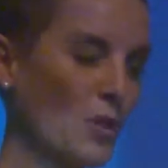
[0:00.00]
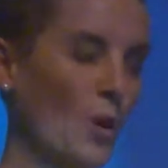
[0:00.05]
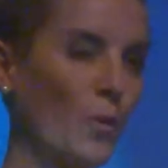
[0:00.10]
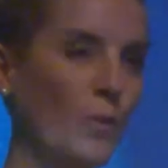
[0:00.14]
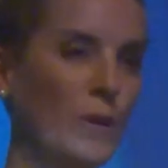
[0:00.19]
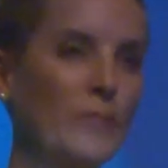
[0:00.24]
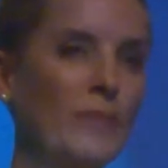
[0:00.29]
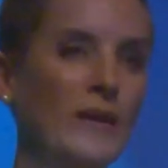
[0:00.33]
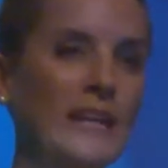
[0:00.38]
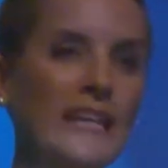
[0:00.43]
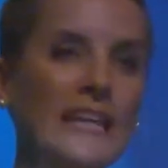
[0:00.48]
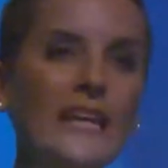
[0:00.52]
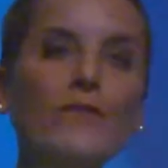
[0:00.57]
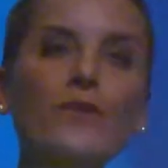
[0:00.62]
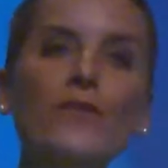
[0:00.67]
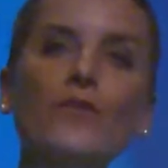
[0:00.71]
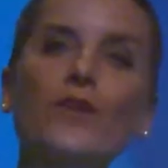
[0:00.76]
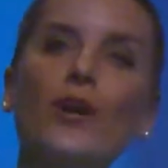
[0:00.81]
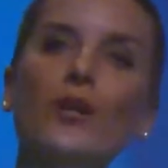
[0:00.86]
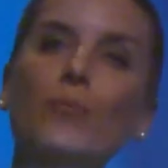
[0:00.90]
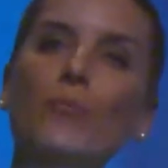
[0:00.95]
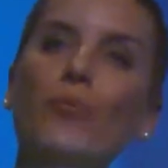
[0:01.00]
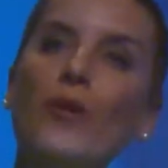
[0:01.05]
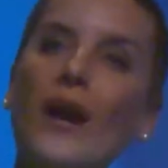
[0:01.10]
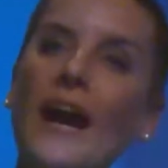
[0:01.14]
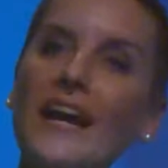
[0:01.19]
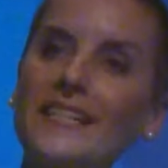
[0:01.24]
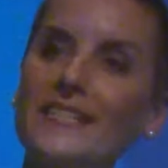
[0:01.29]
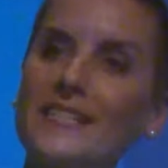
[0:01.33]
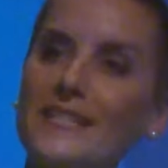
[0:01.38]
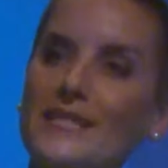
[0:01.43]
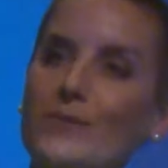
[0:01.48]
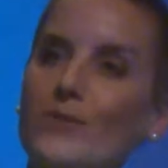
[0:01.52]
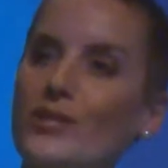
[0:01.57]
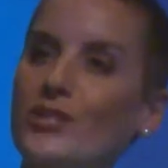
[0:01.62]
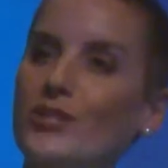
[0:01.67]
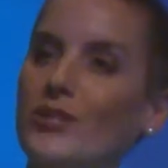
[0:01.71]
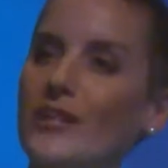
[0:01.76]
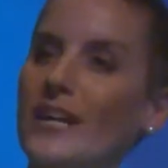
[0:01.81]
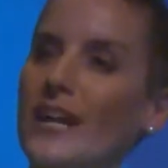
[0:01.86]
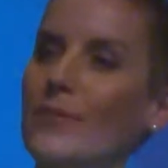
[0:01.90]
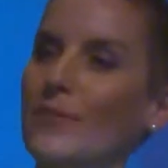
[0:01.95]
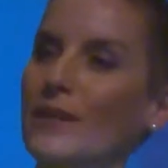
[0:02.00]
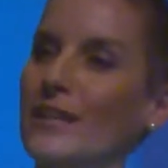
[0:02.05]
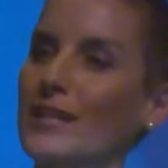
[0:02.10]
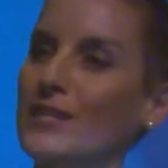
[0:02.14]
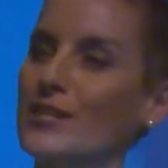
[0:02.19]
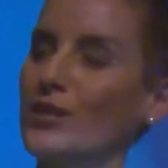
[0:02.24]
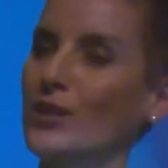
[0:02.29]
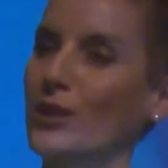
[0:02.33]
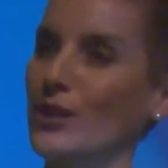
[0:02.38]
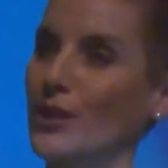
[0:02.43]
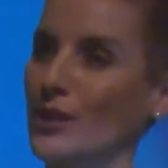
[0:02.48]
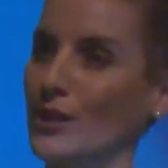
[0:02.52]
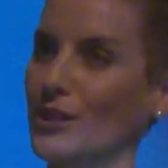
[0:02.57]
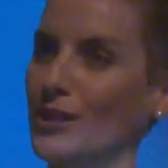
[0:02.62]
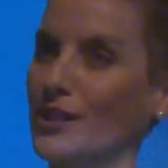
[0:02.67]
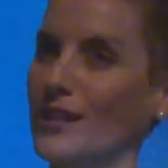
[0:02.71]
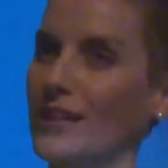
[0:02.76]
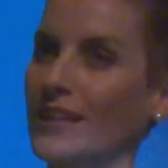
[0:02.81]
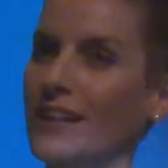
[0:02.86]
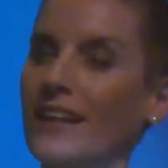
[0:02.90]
We believe you've got to practice what you come here to learn.